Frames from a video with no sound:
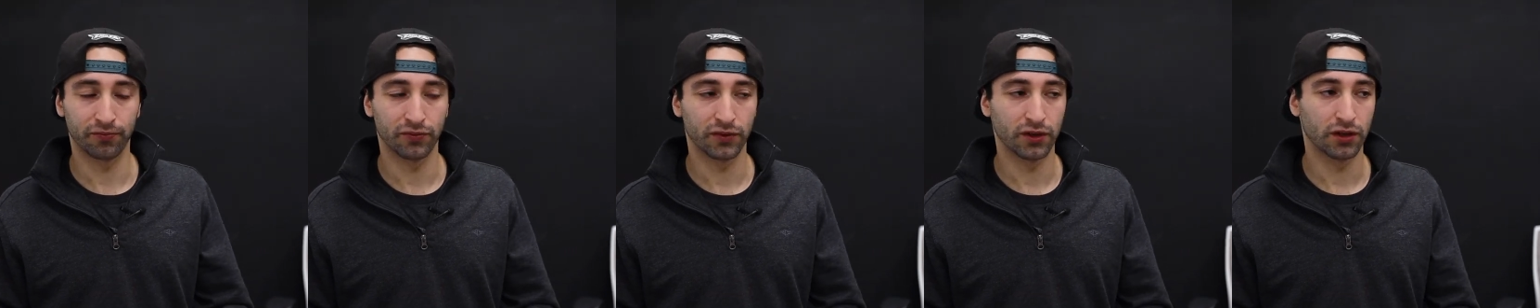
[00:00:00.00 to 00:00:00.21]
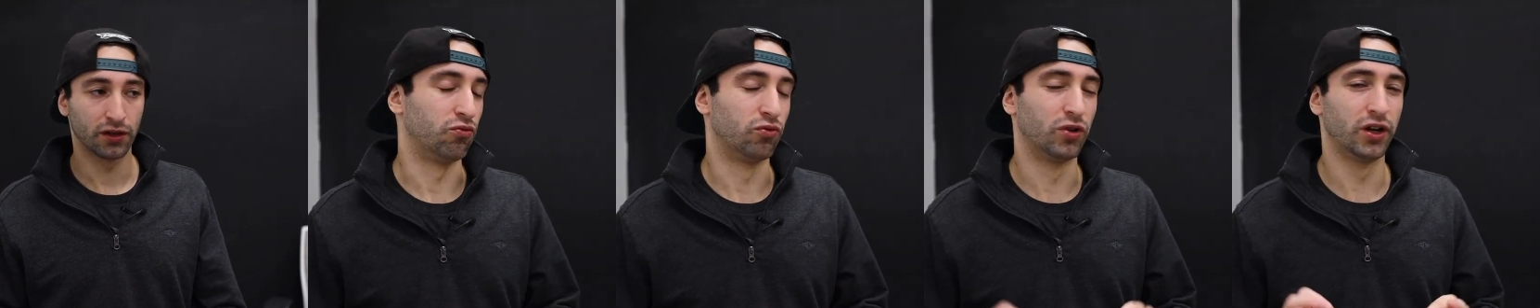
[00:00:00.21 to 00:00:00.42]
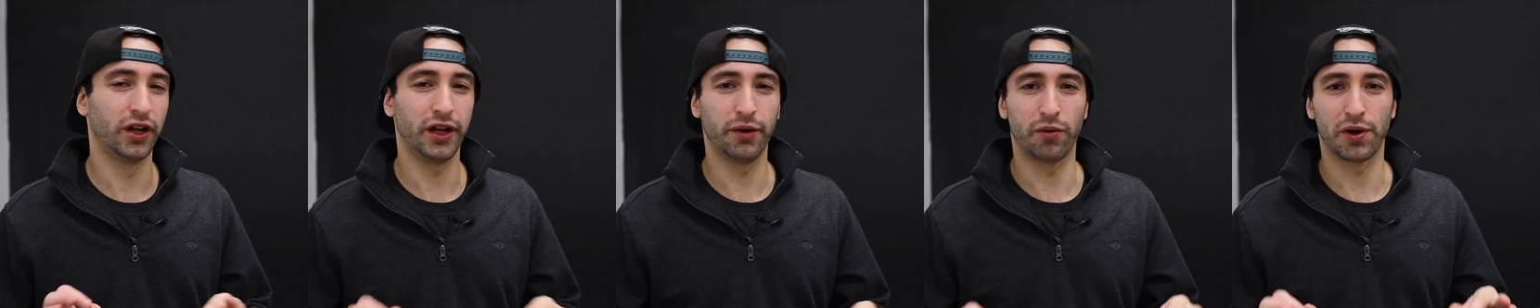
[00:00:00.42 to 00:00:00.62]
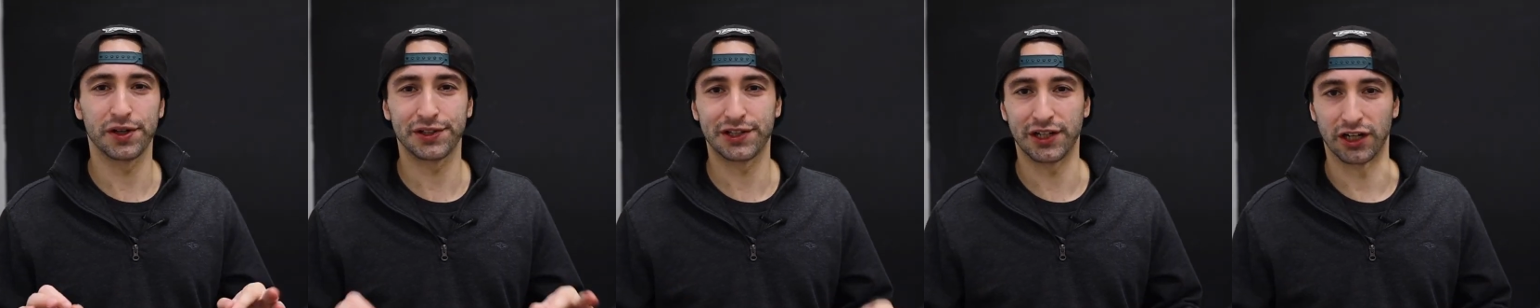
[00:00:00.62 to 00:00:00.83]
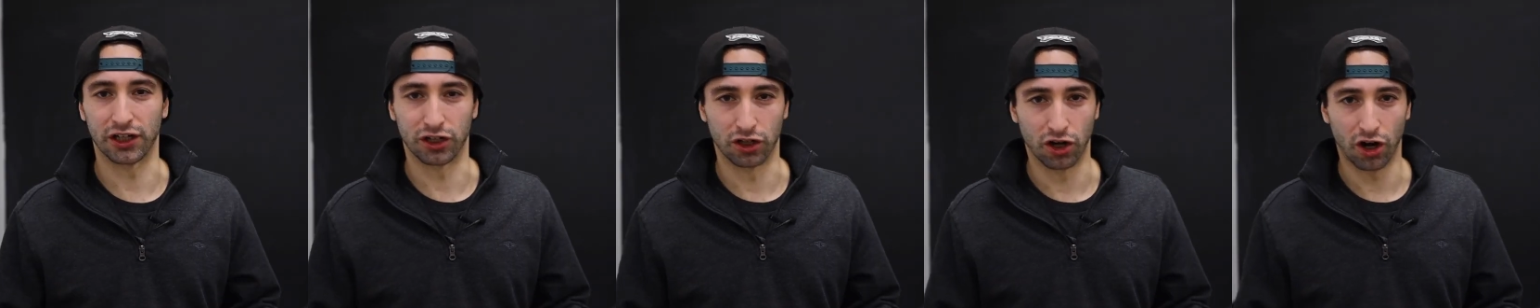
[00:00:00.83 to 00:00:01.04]
It really
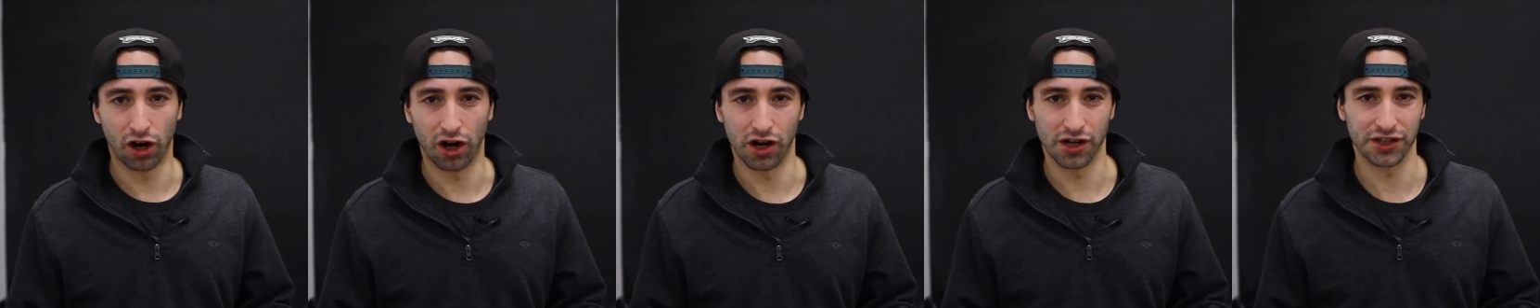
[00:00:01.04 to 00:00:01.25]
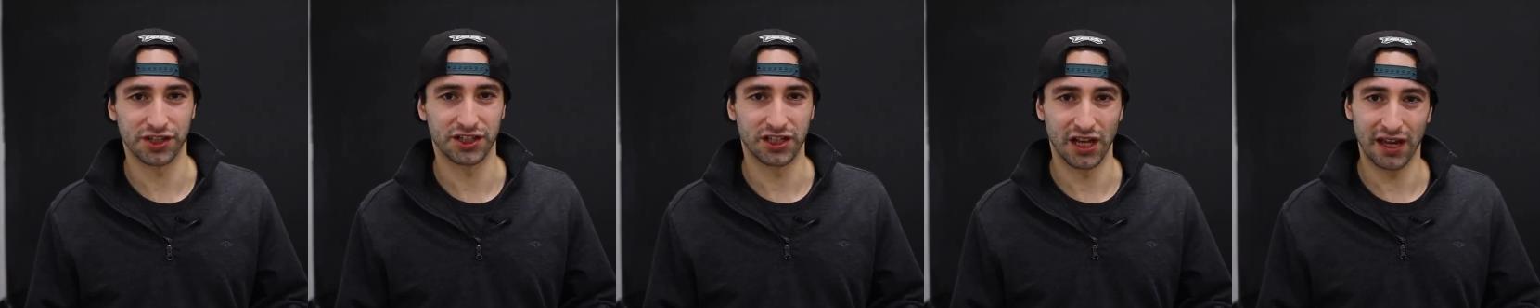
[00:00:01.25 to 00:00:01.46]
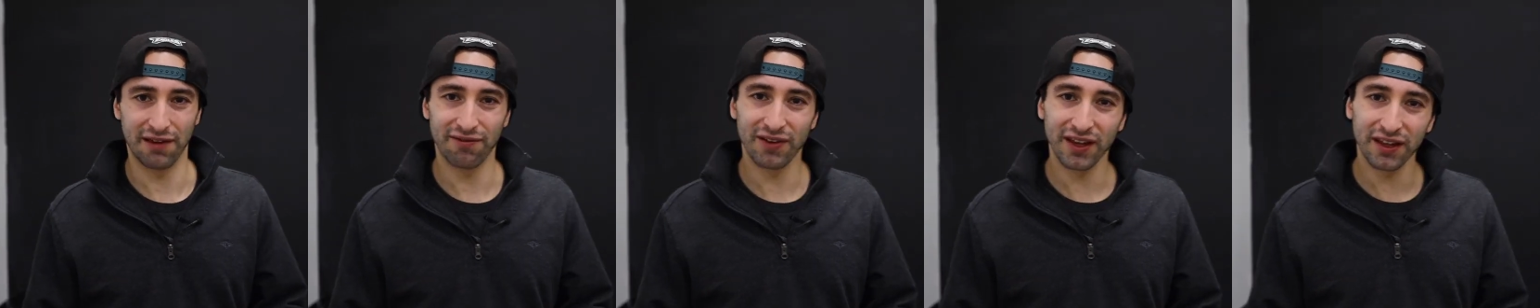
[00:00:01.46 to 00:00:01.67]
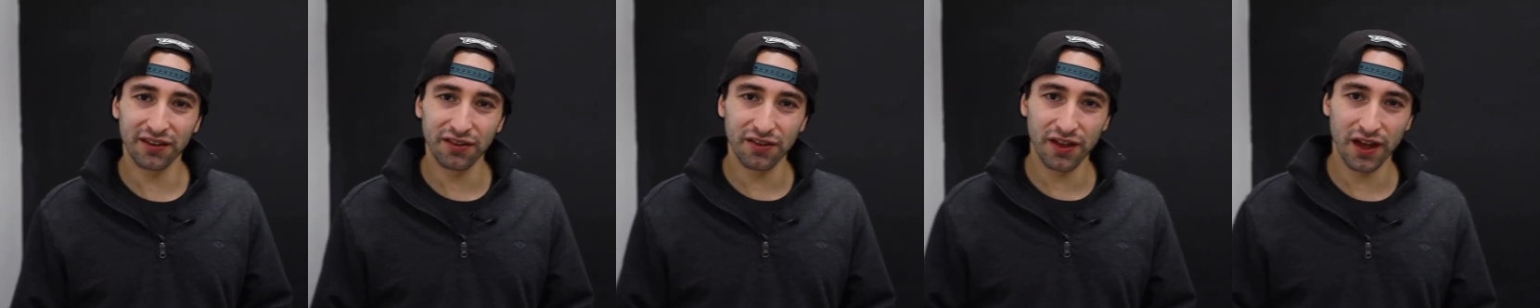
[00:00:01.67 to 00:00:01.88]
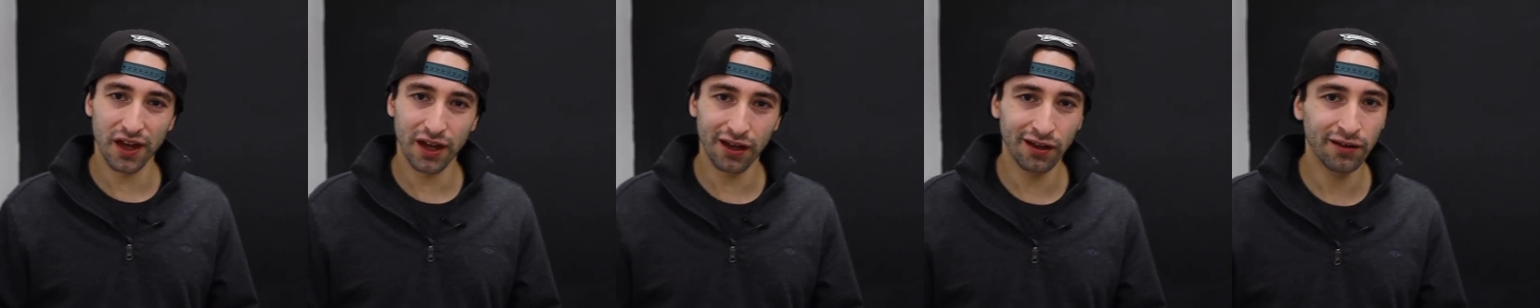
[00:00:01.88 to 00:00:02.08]
wasn't a cost saving
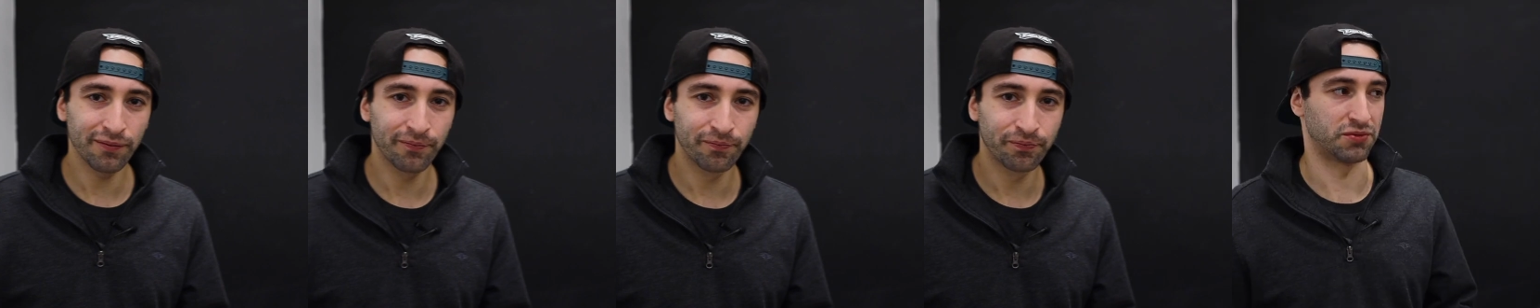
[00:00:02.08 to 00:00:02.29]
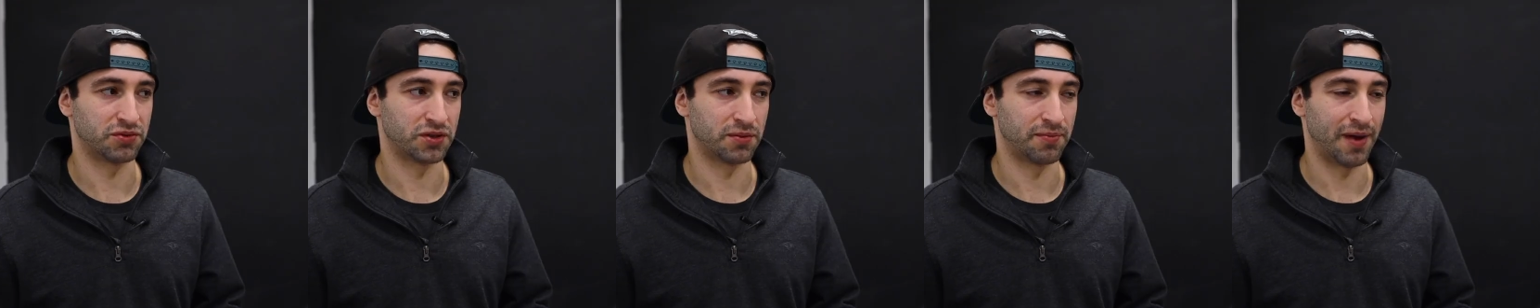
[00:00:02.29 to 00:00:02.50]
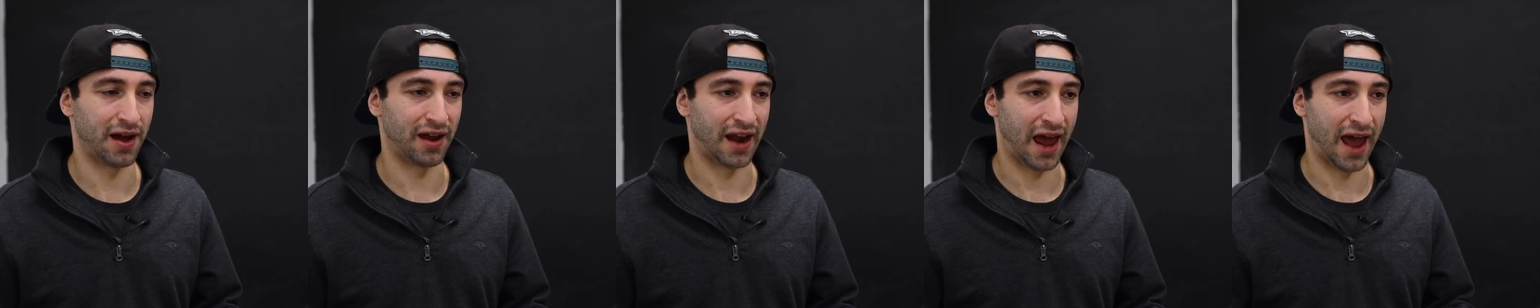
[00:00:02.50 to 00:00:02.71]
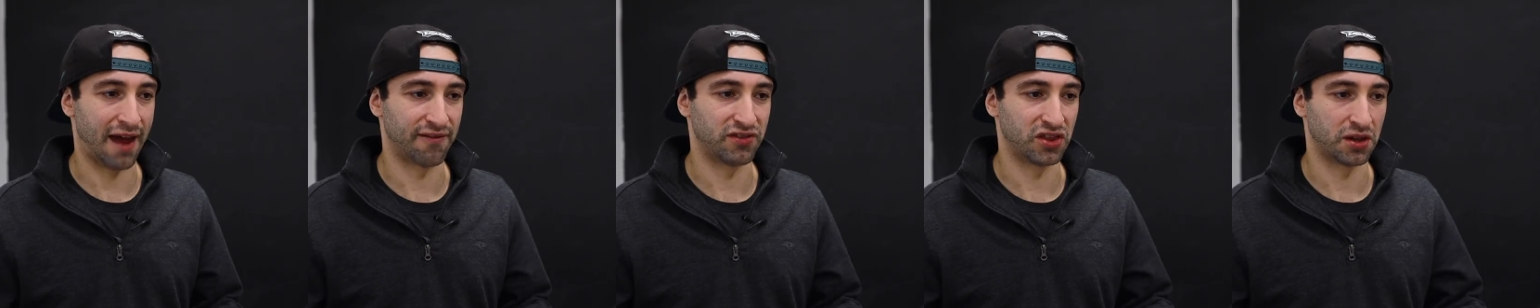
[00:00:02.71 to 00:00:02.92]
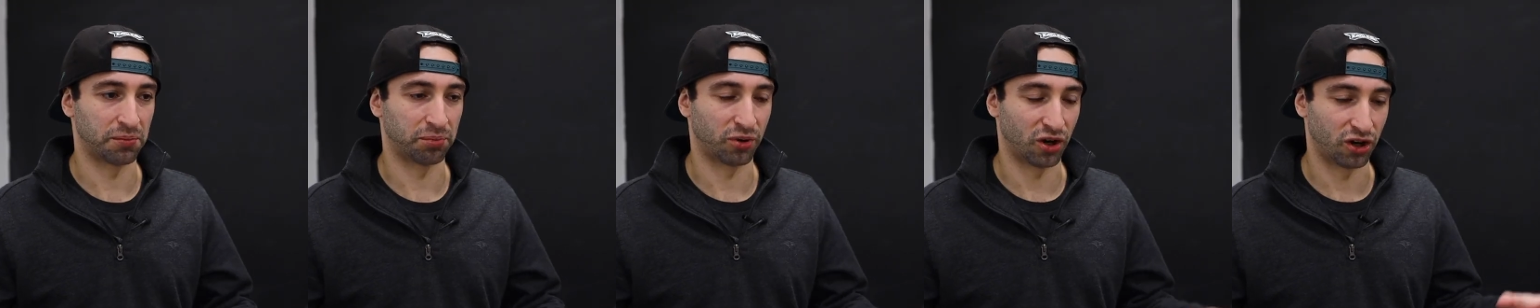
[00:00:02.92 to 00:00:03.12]
thing. It was about
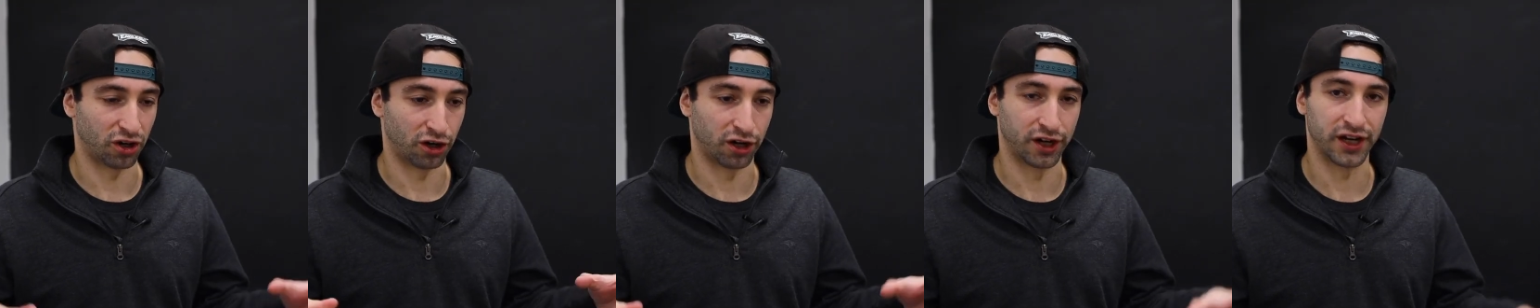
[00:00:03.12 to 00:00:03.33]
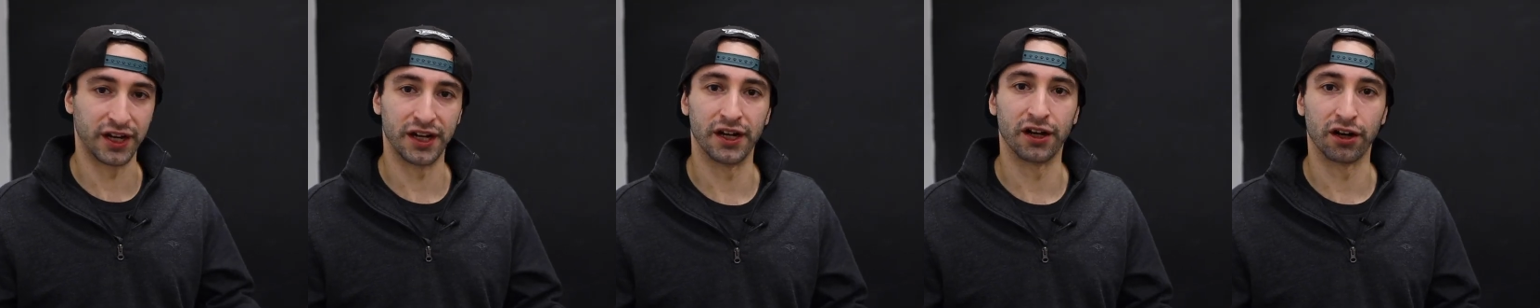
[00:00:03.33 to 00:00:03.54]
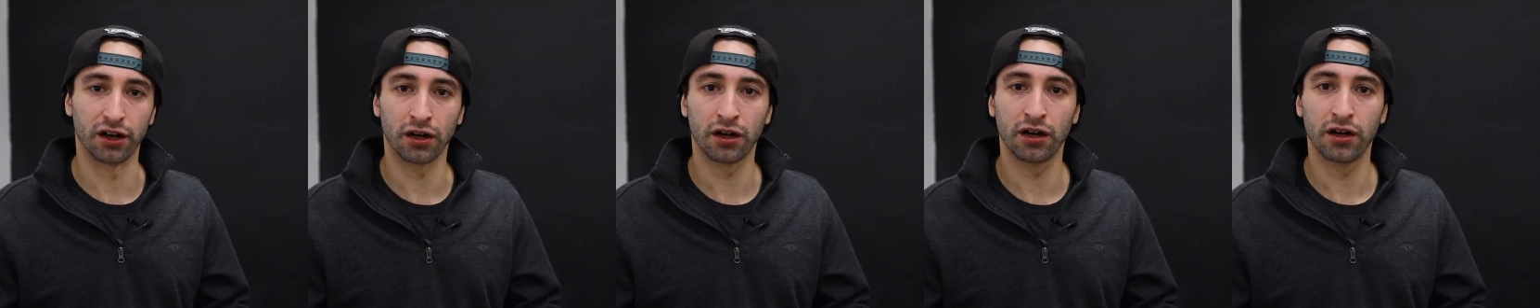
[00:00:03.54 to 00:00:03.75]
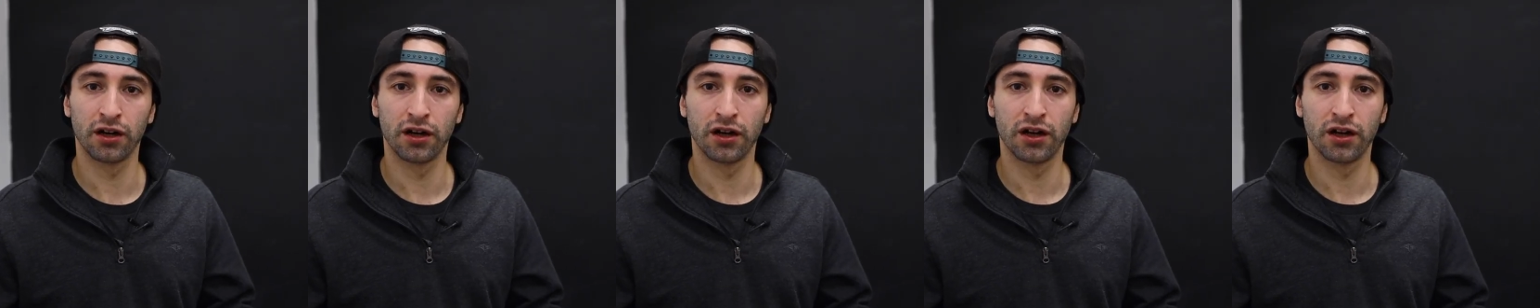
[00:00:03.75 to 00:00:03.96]
having the printer here